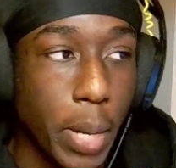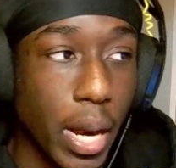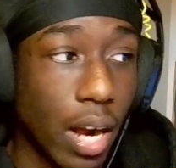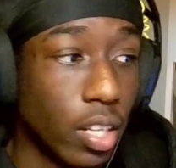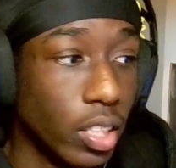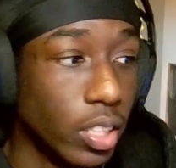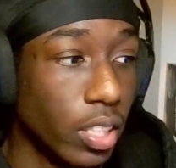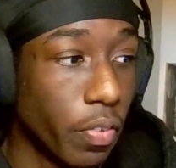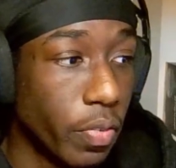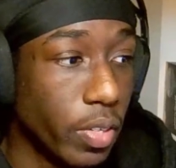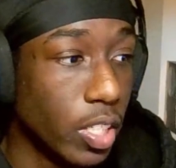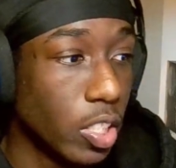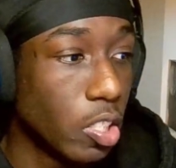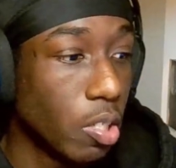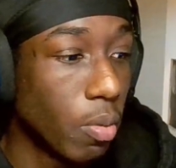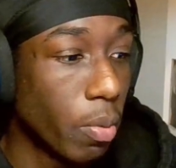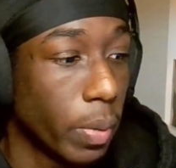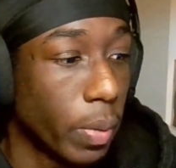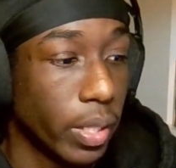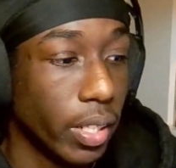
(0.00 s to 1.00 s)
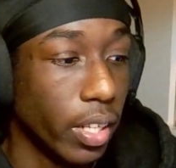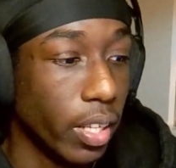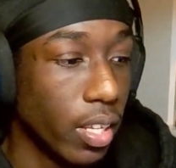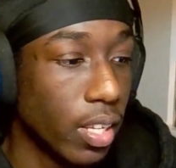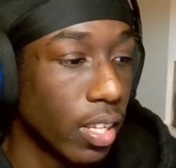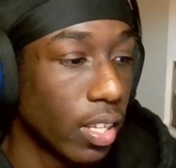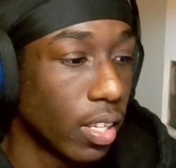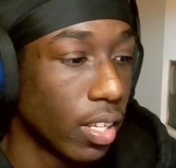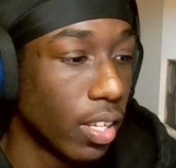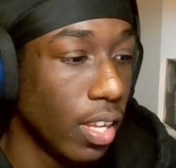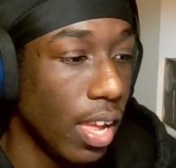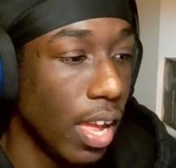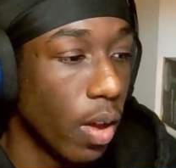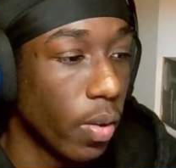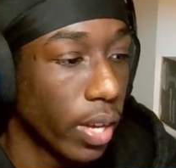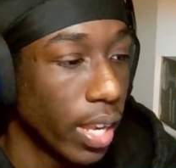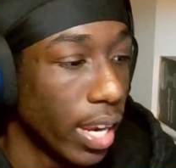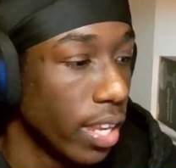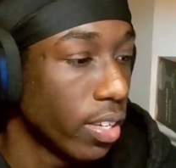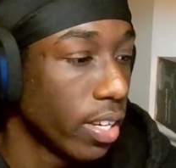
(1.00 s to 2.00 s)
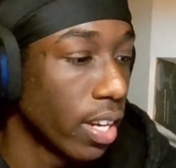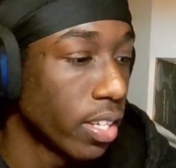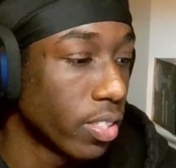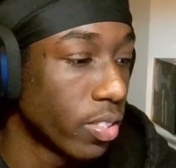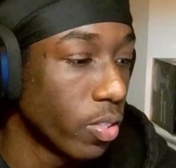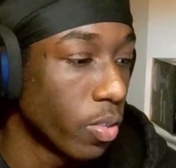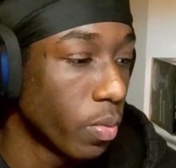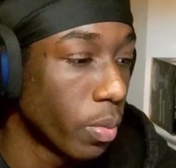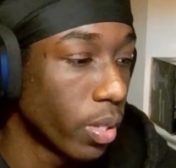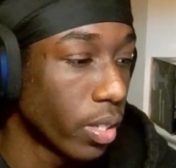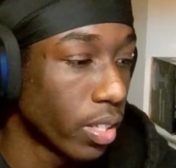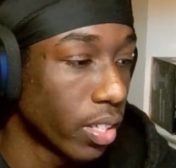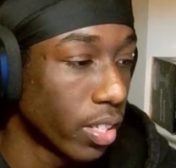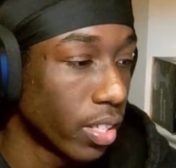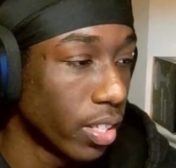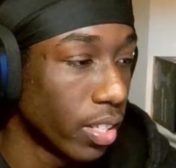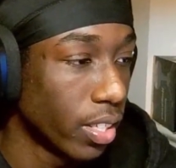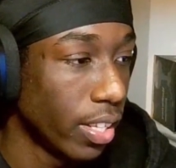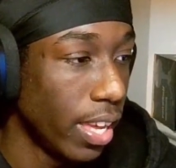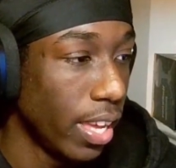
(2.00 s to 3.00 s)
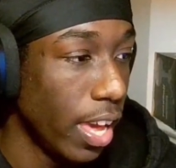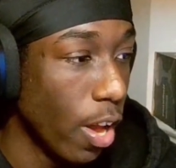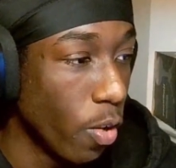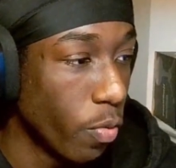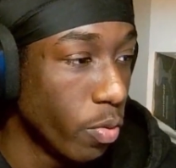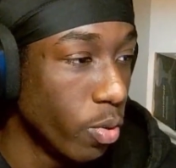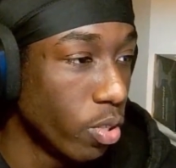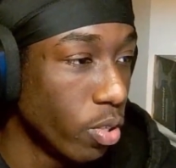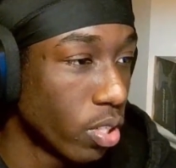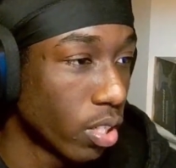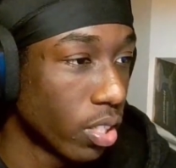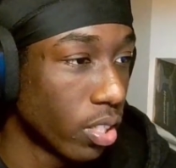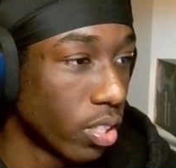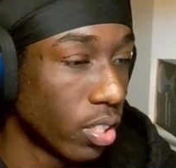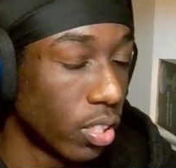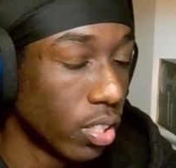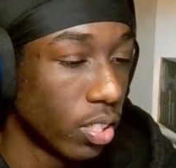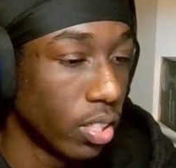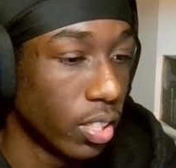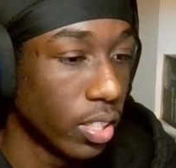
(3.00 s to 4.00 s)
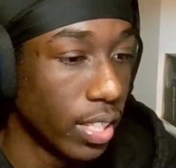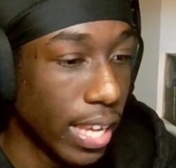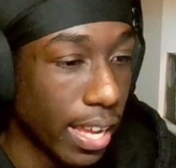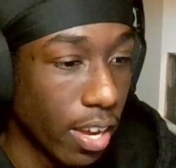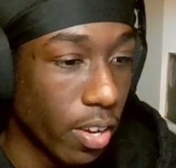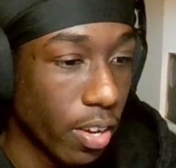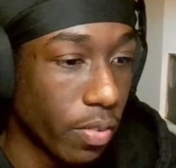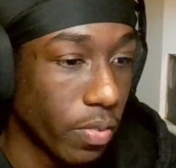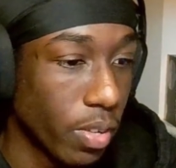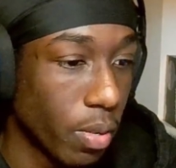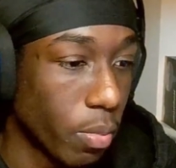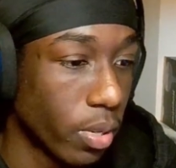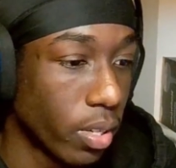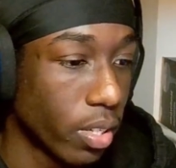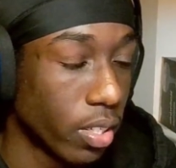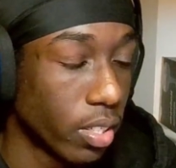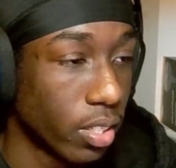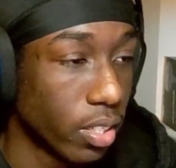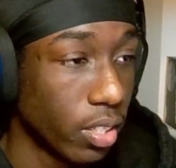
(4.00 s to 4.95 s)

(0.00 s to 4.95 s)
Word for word: I'll definitely stream on Monday. I'll get let you guys know, bro. L Future, get out of here, bro.